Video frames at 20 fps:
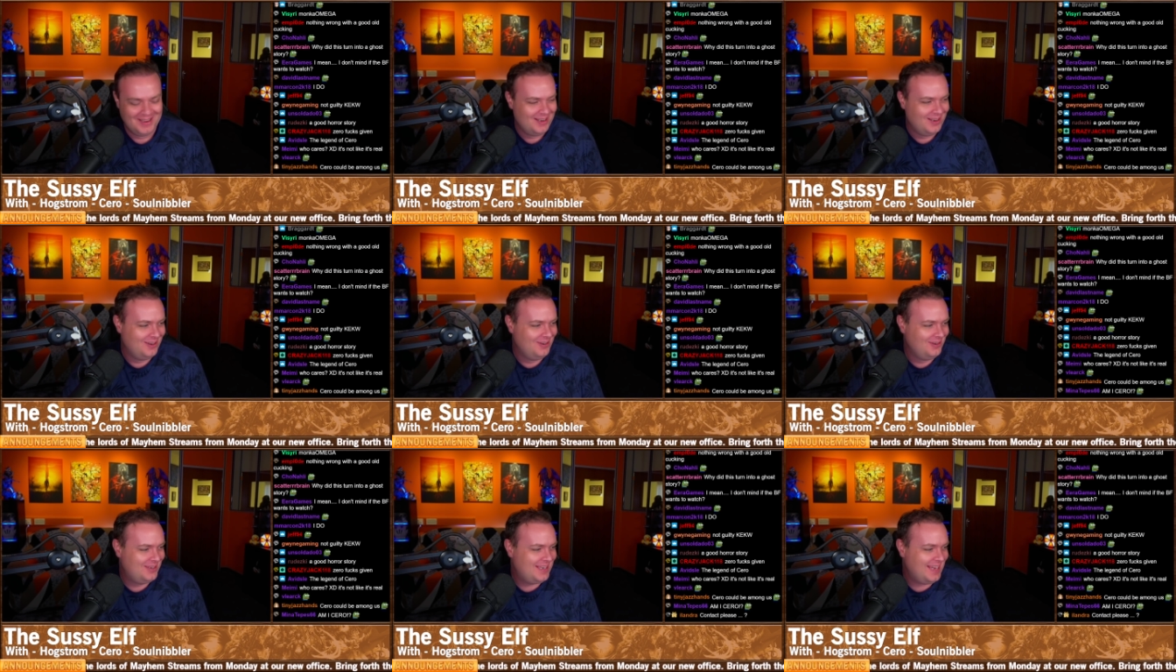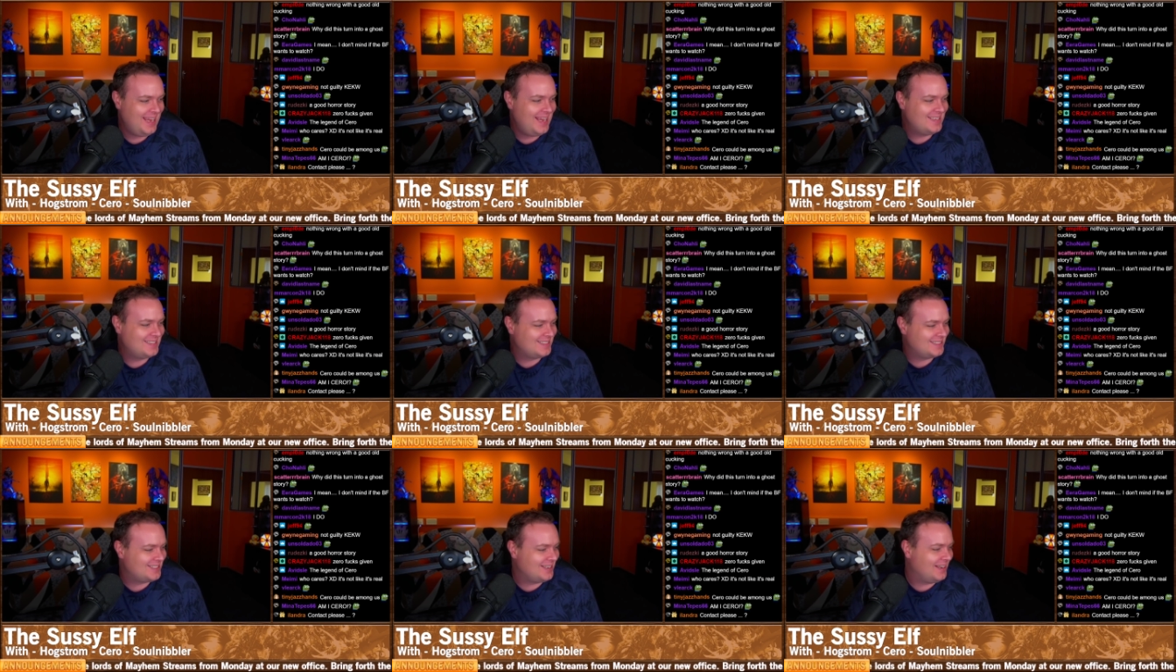Who
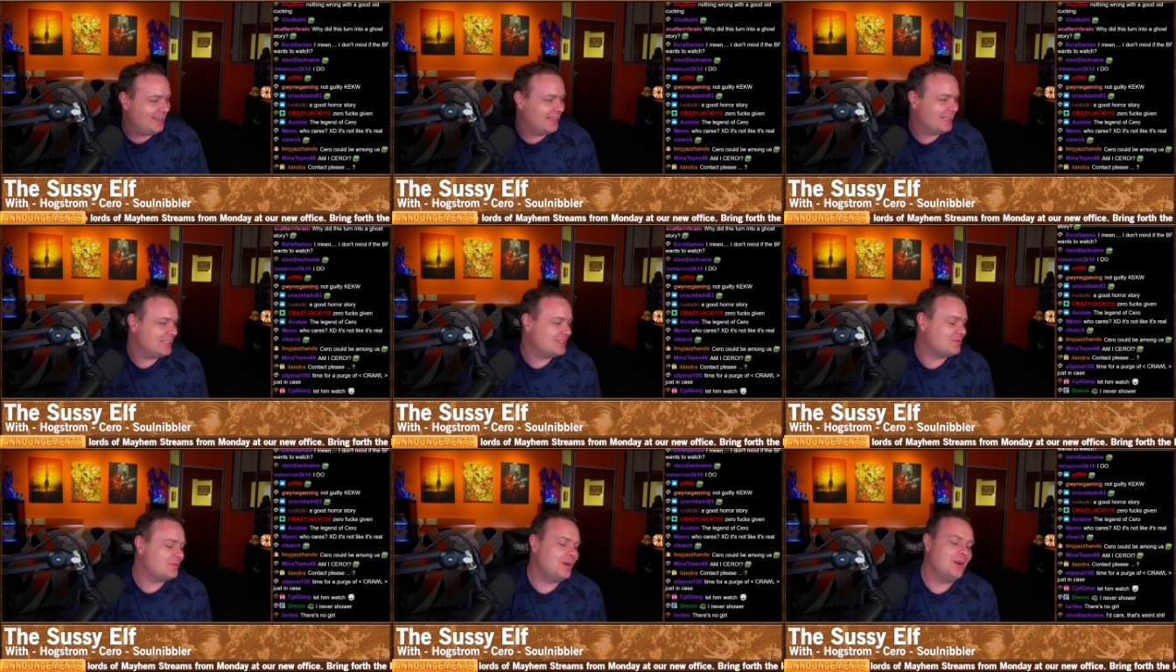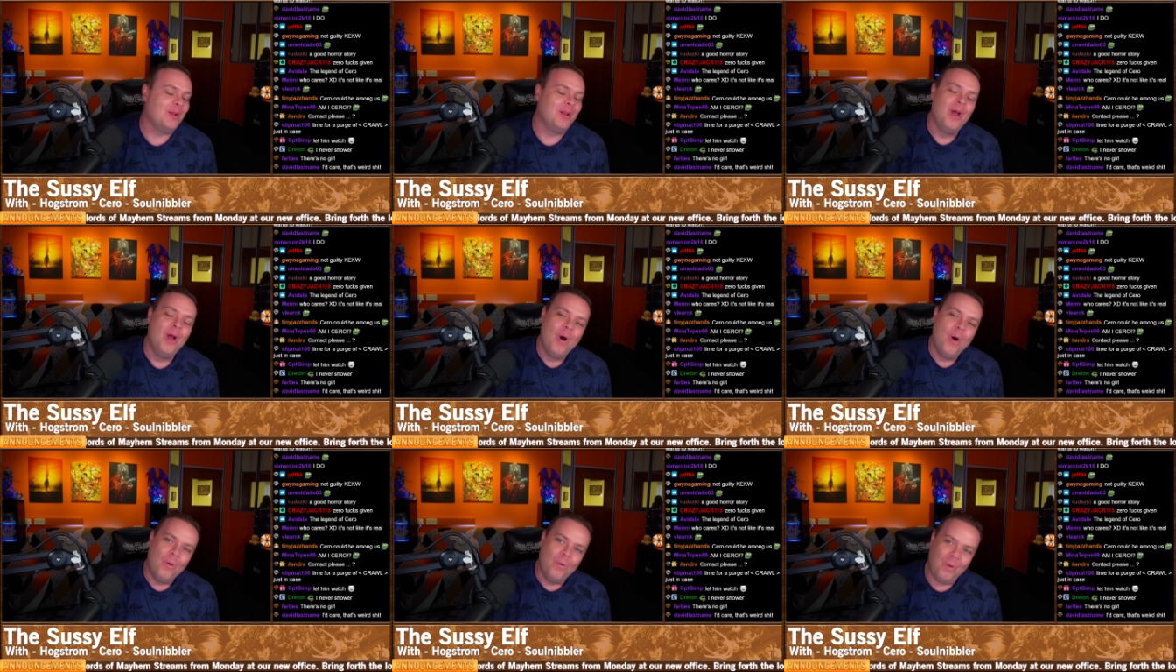cares? It's not like it's real.
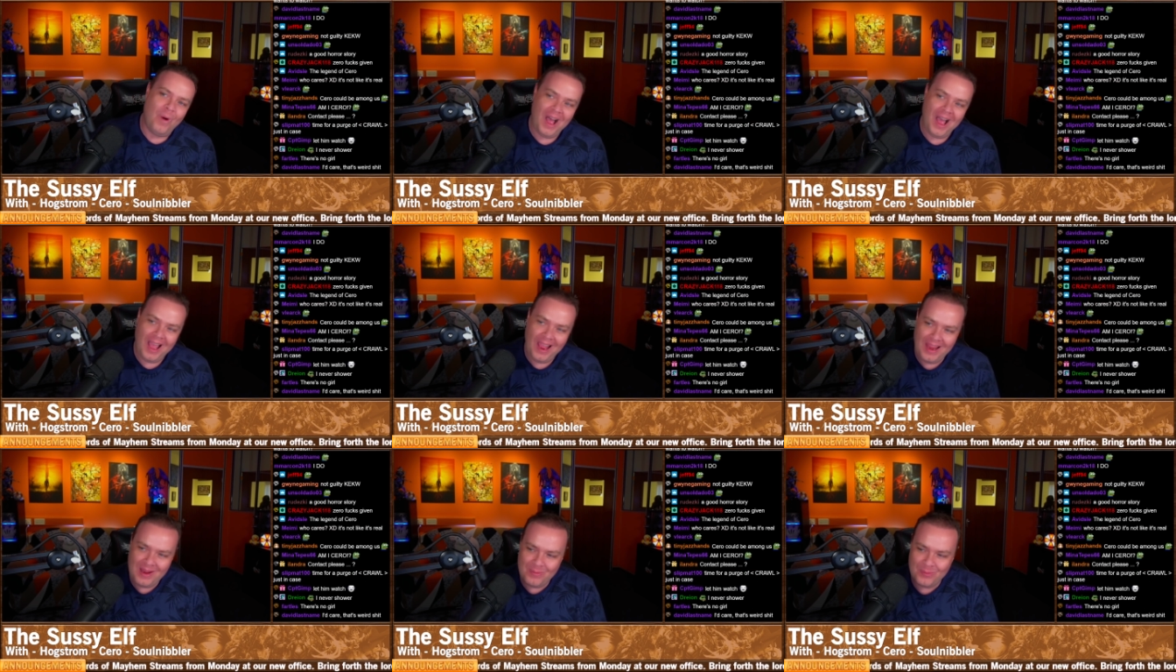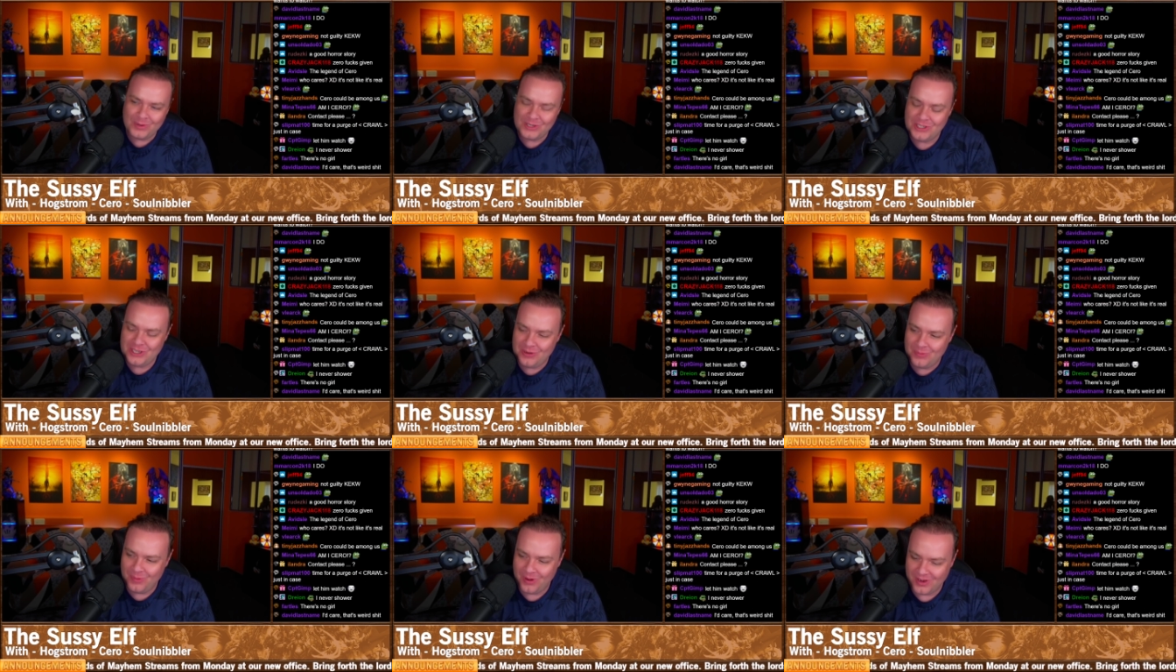Why would
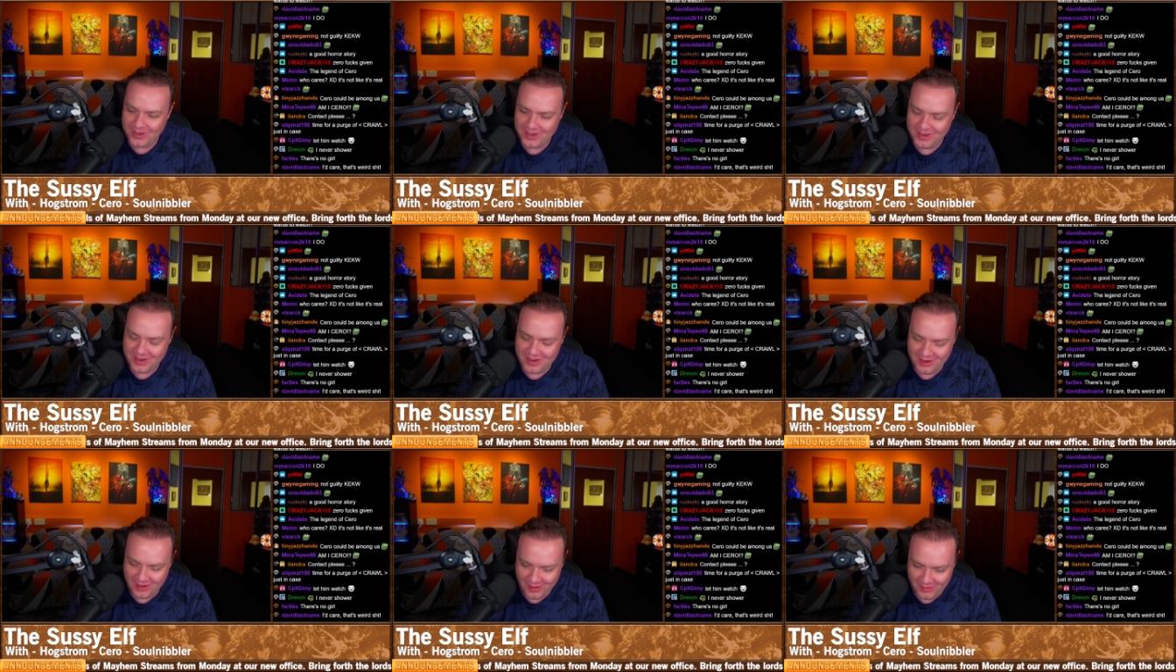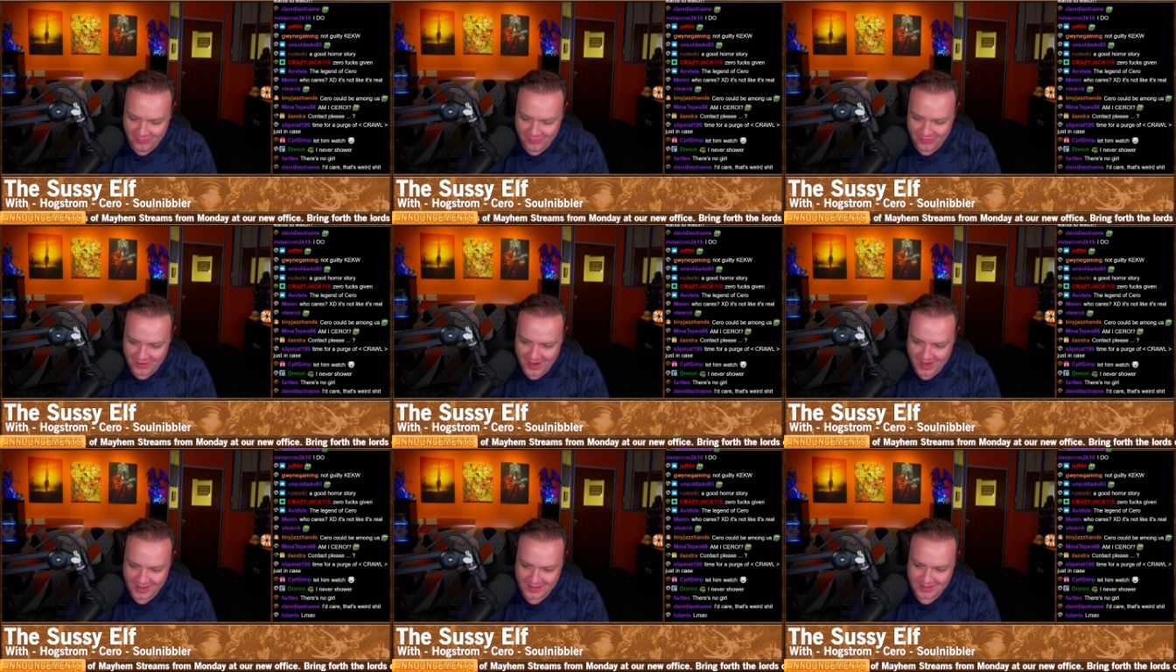you want your
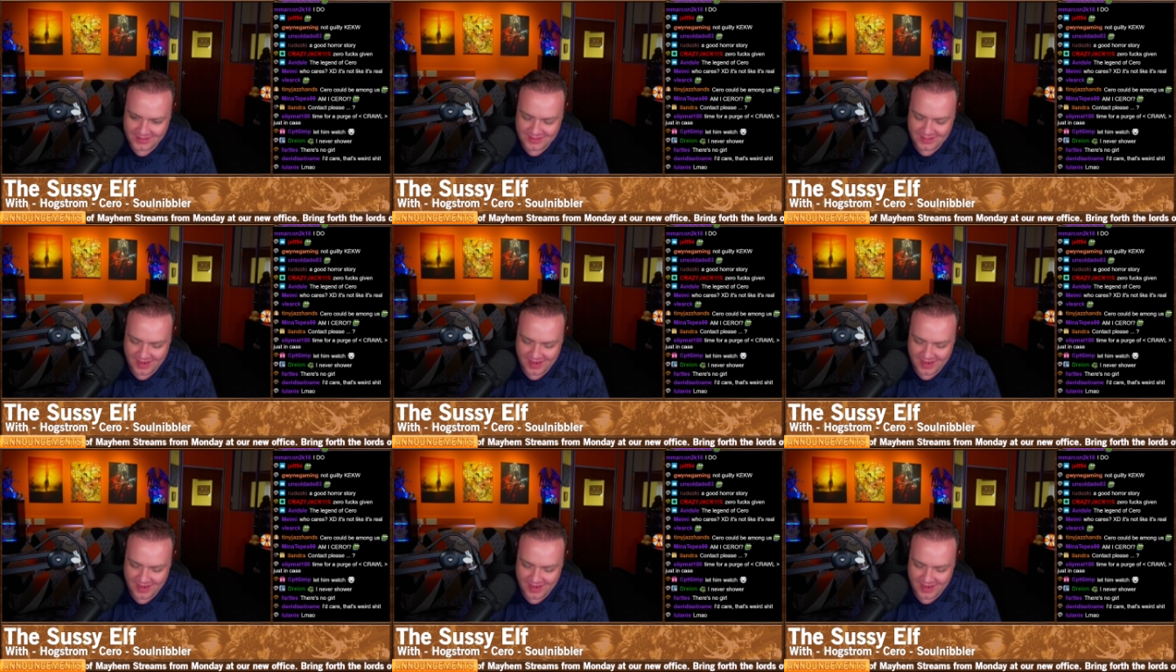girlfriend